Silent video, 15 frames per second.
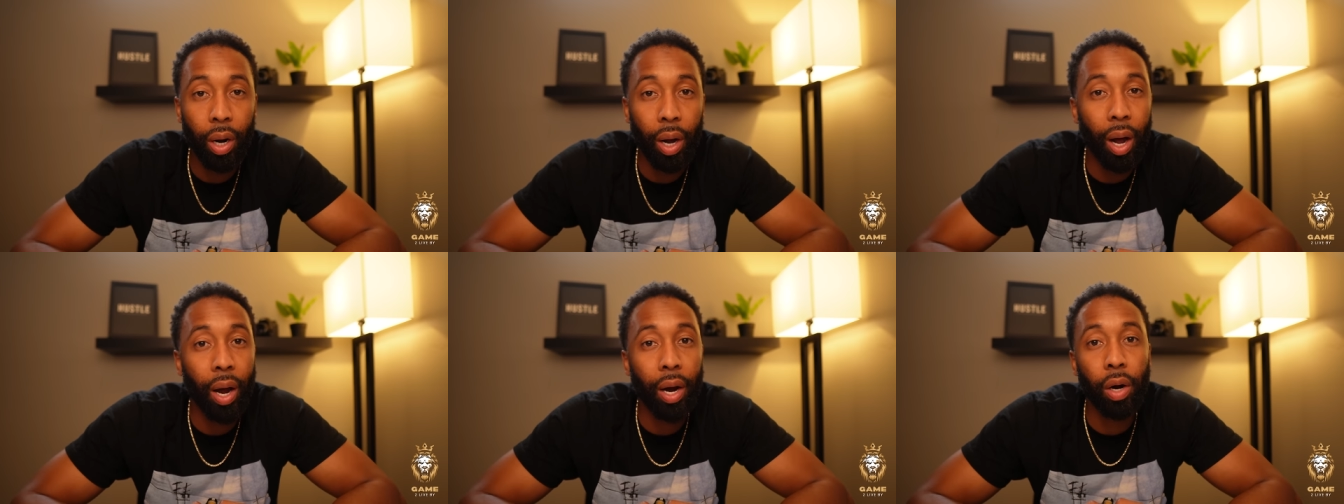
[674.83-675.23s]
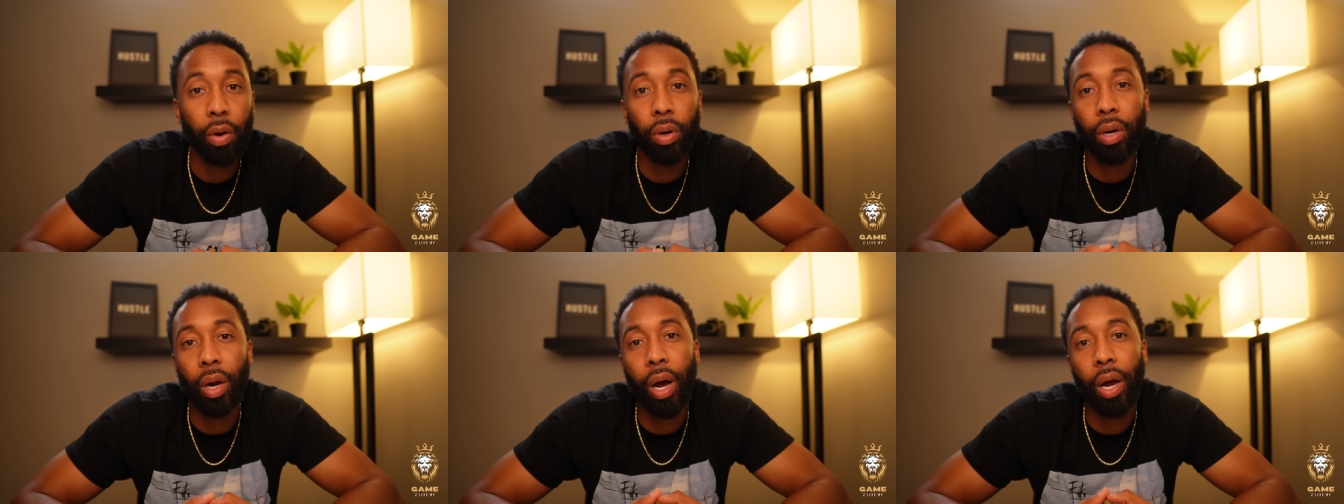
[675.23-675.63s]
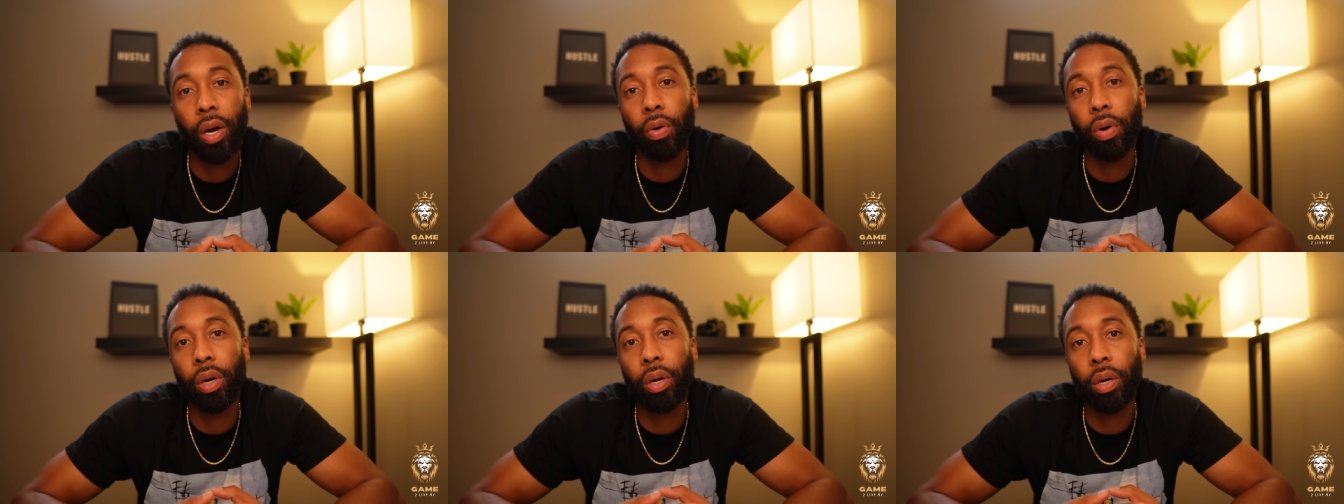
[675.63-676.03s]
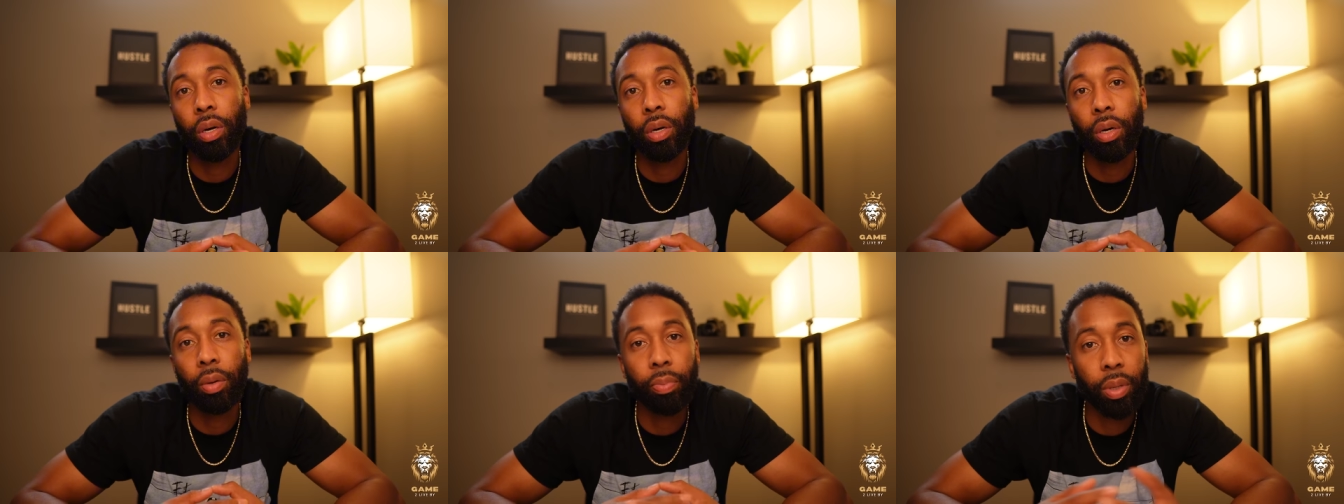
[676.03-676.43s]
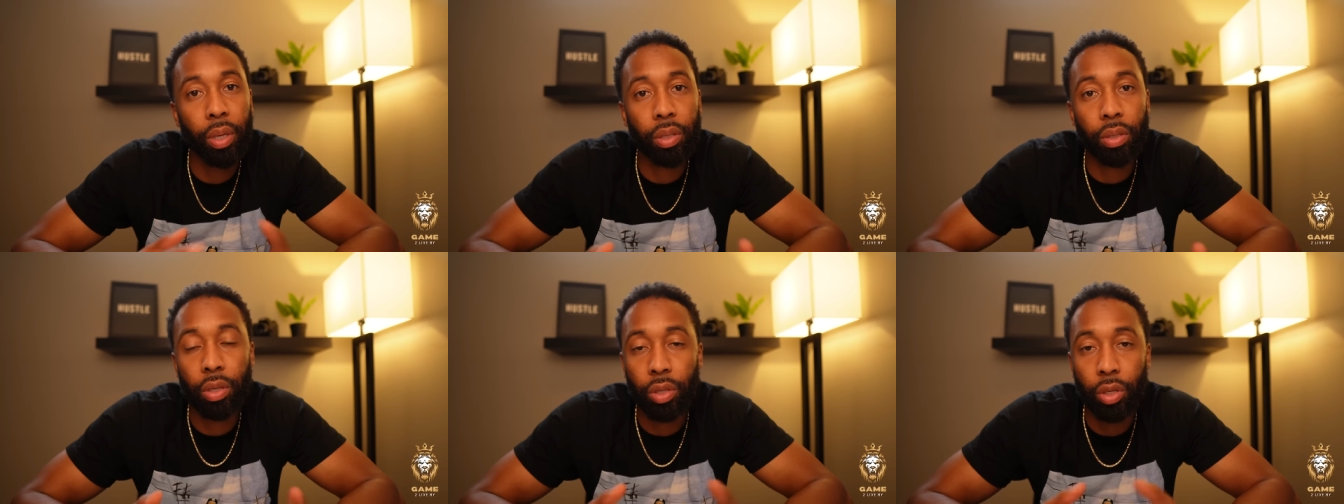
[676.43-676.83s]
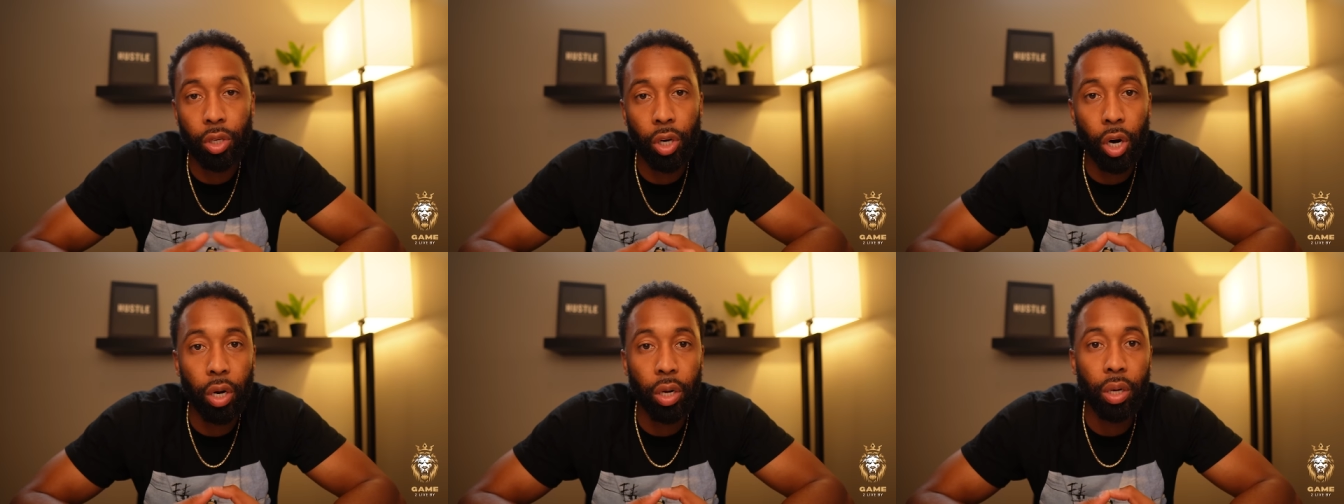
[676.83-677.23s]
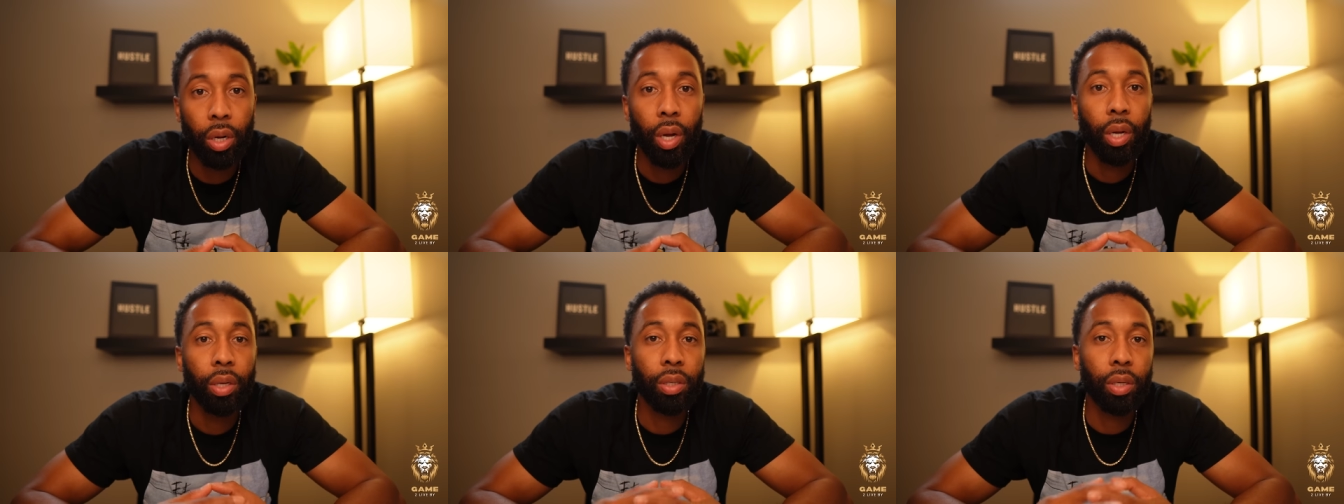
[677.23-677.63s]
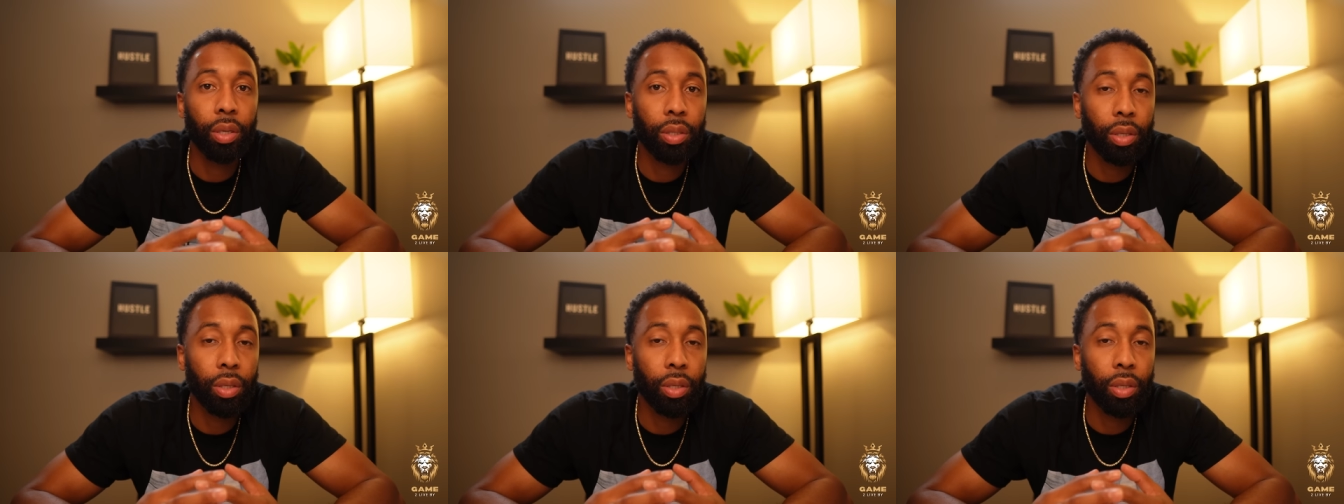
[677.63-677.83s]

Hiring hiring a, a, business attorney to,